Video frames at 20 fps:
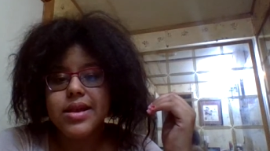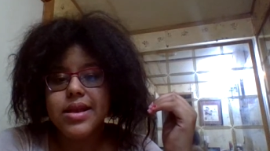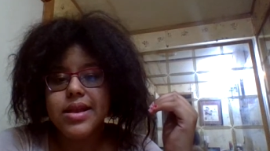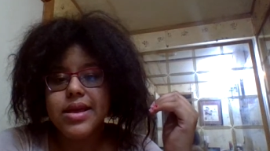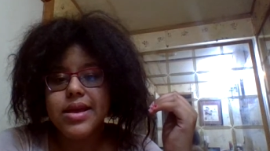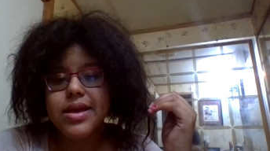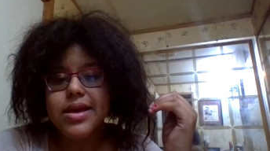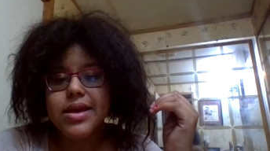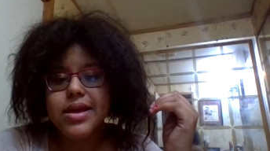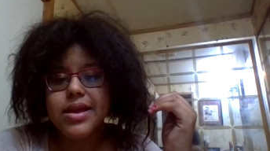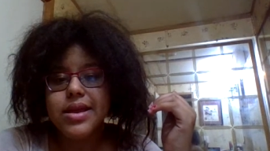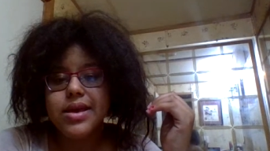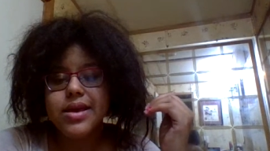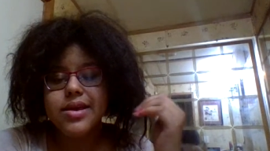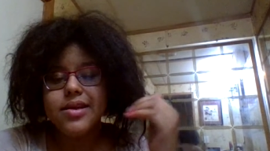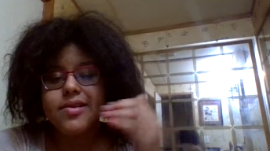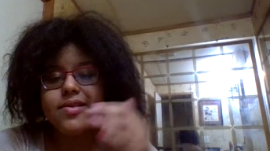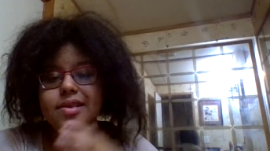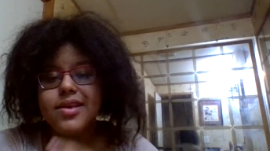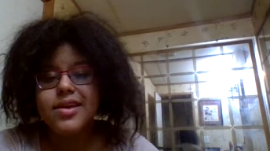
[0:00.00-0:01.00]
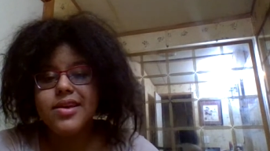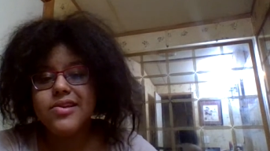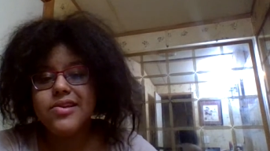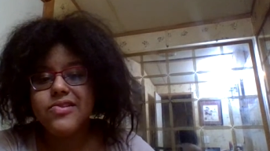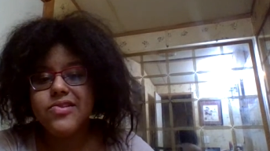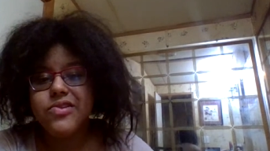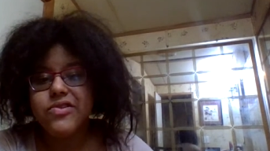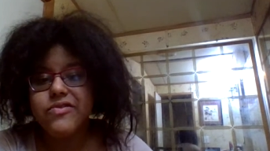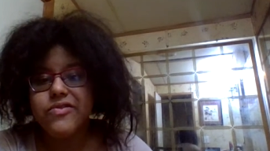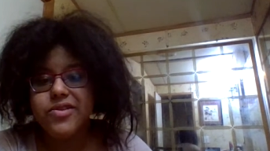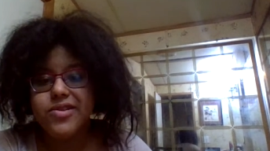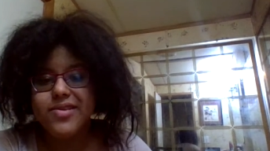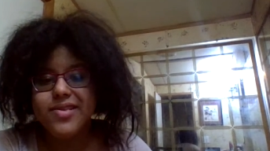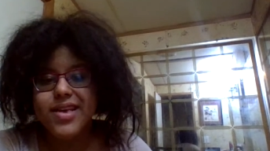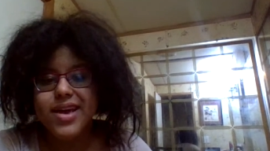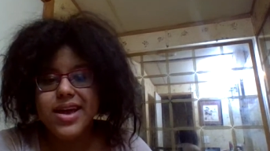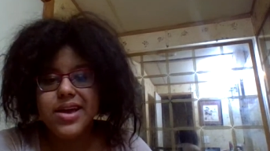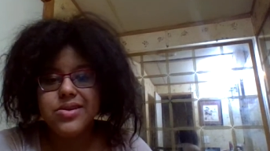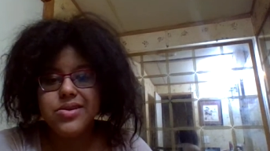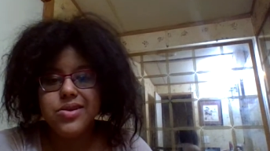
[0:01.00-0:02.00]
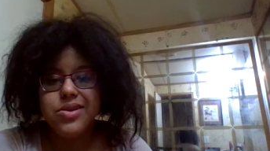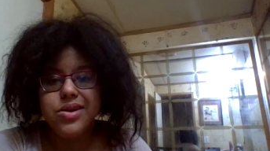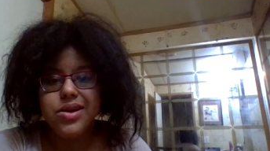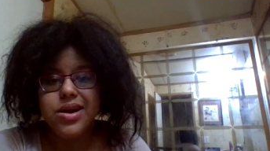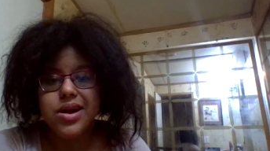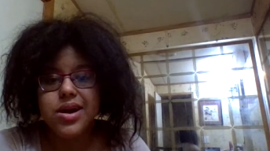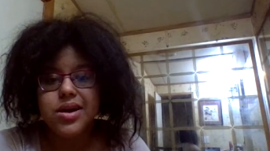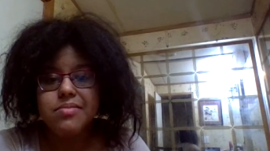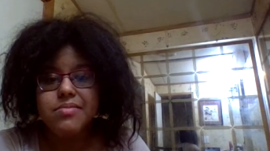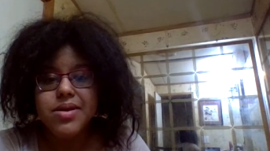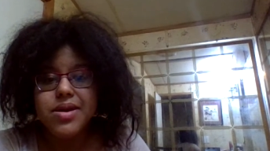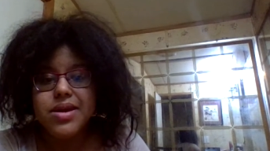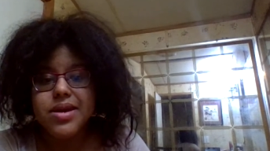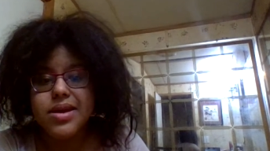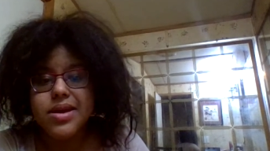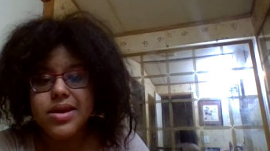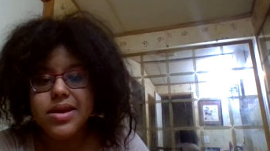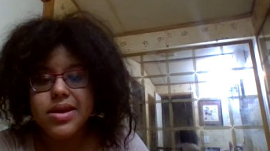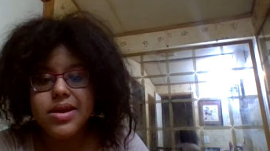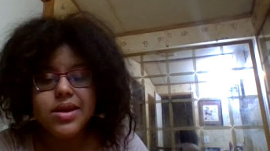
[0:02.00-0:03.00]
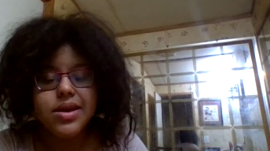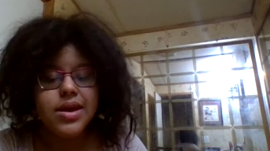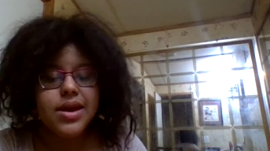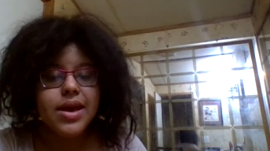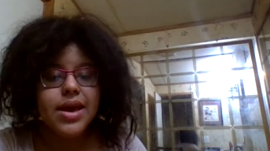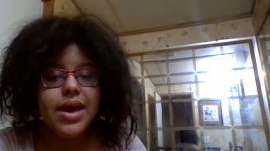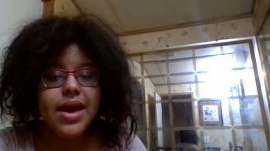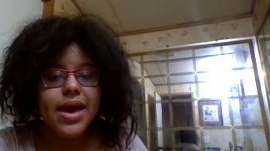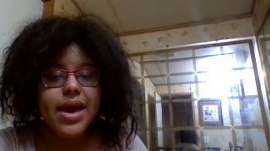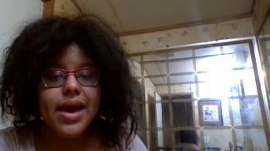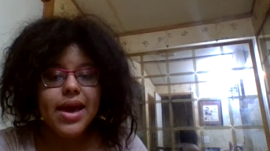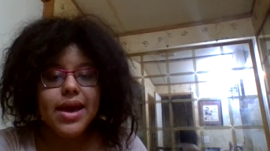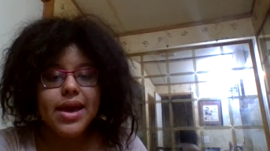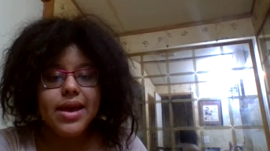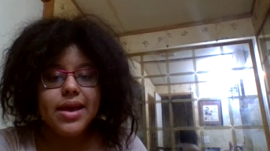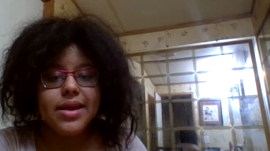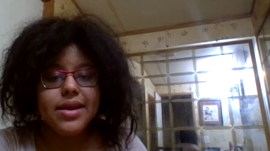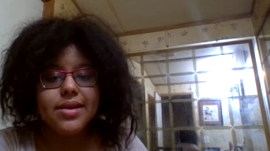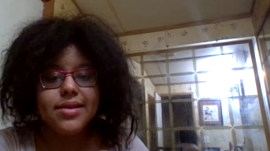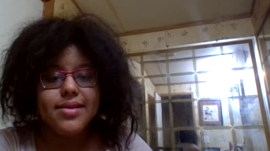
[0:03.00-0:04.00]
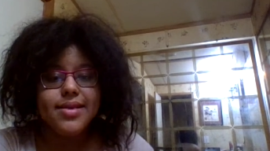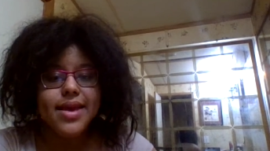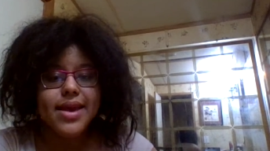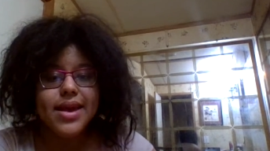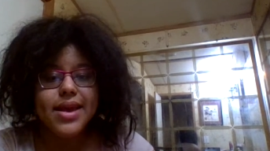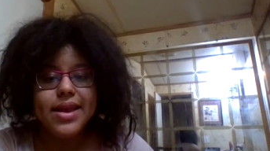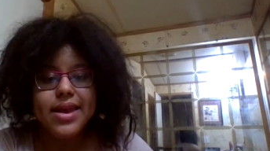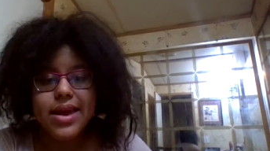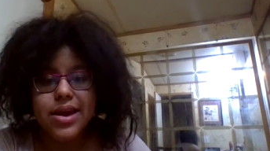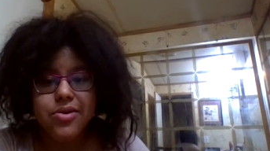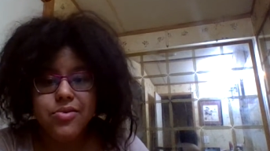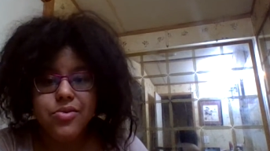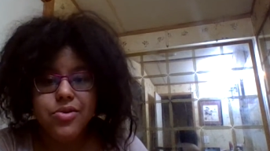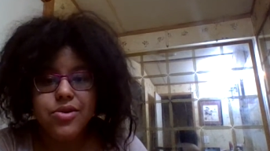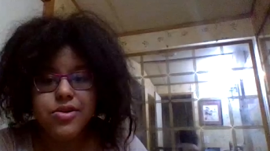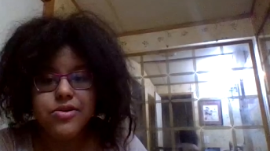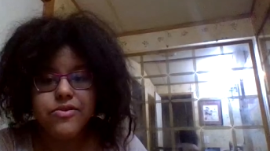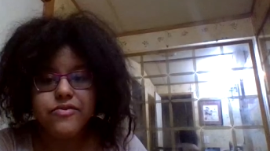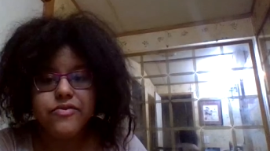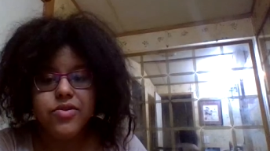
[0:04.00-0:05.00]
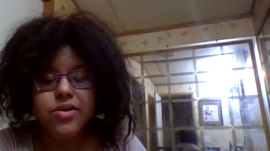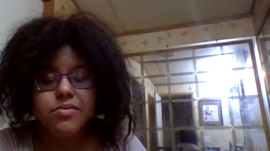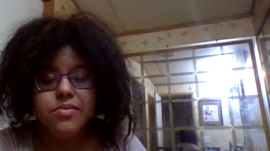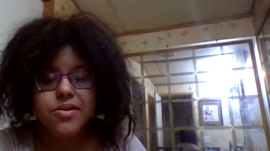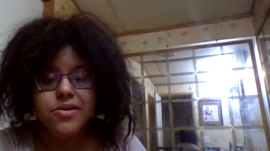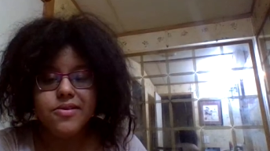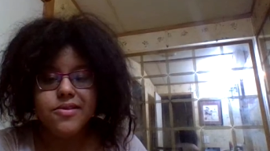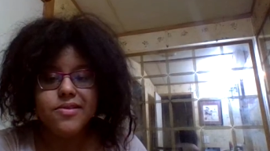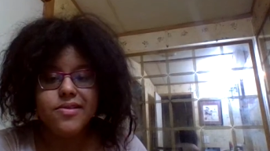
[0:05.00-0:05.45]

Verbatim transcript: then it's easier for Satan to come in and take that word from us.